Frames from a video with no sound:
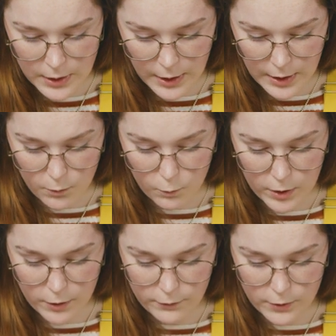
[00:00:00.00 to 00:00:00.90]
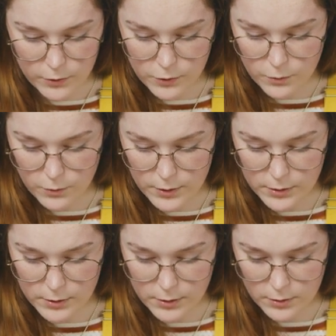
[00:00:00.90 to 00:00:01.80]
in one of those
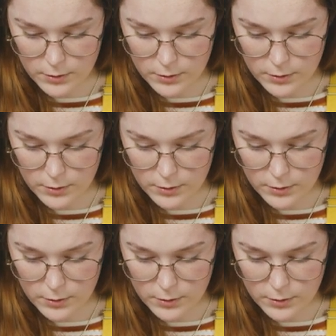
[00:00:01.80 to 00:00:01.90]
corners.